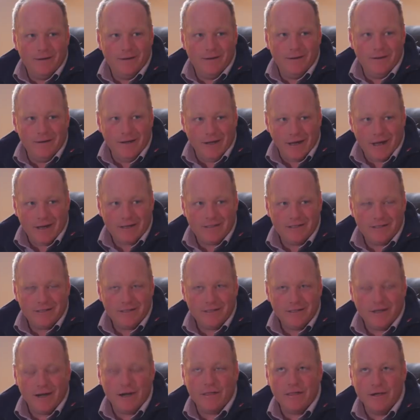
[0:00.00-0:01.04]
Hopefully.
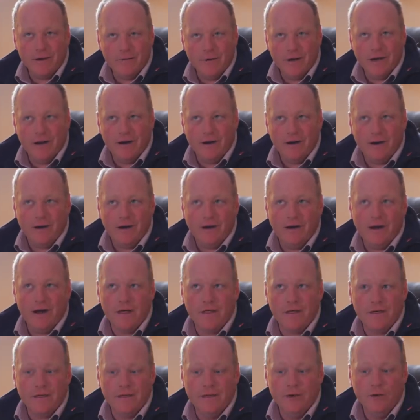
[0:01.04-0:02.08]
Yes, I think we
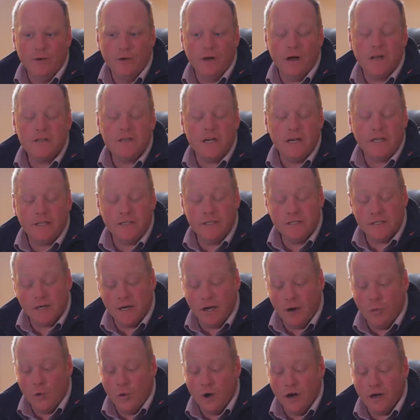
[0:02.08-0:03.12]
are. I think the
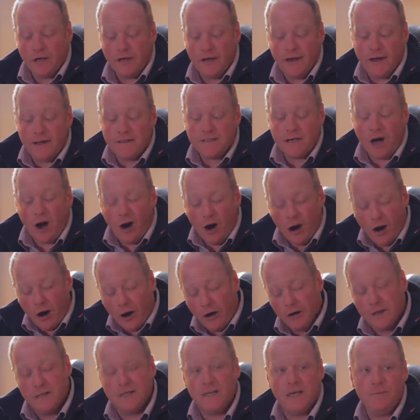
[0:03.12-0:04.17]
organisations are working as
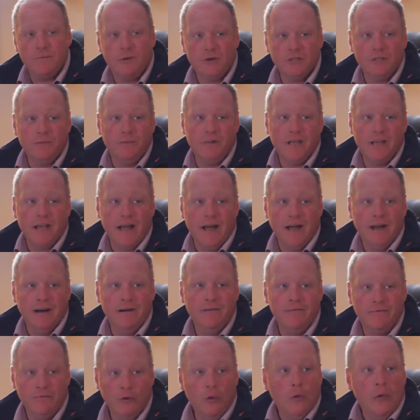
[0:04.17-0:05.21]
hard as they
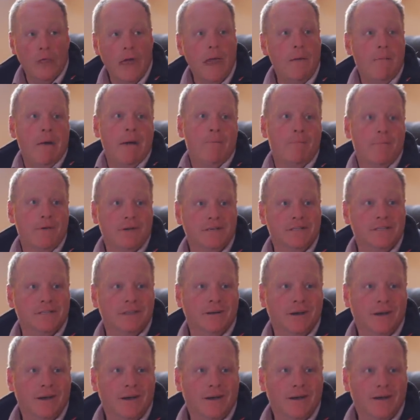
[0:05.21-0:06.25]
possibly can for their
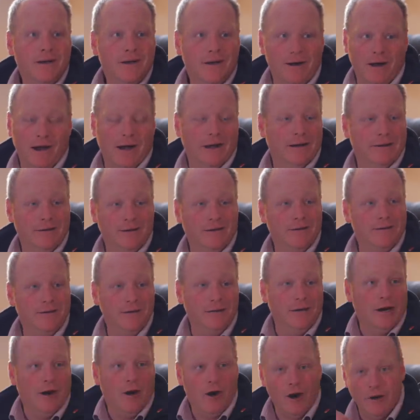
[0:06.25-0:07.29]
members.
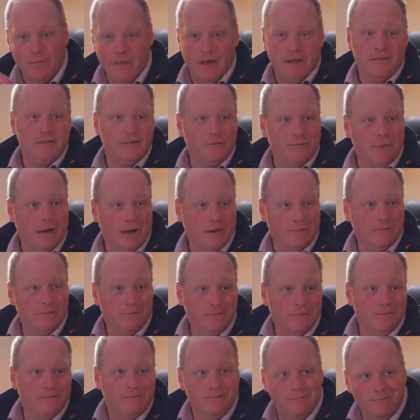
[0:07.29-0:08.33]
And, you know, I'm here to
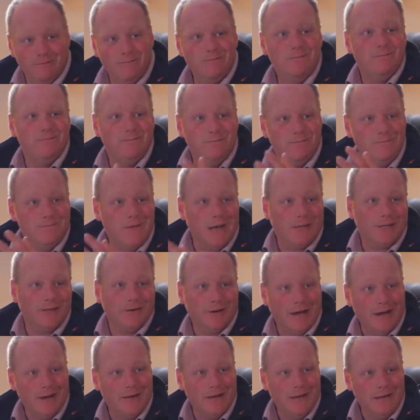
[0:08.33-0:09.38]
talk about
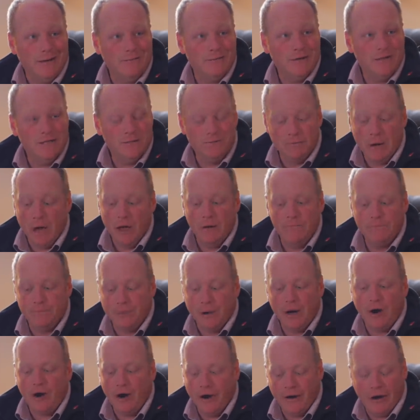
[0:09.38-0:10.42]
national gamekeepers, yeah.
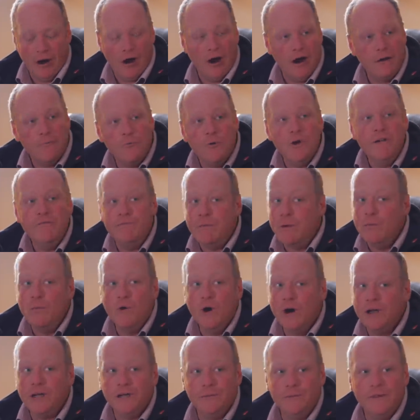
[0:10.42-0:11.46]
but, but I, I,
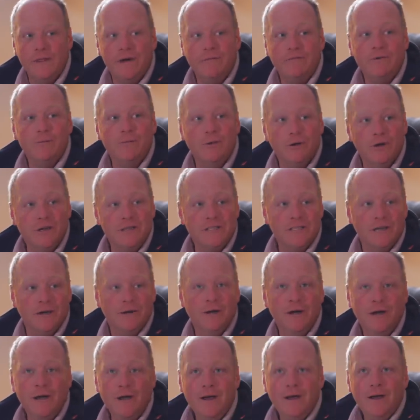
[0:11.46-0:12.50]
we've been working with
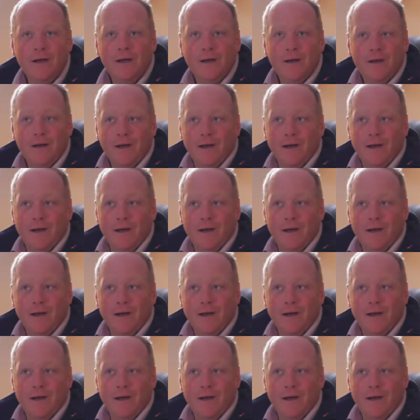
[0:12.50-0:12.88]
everybody. So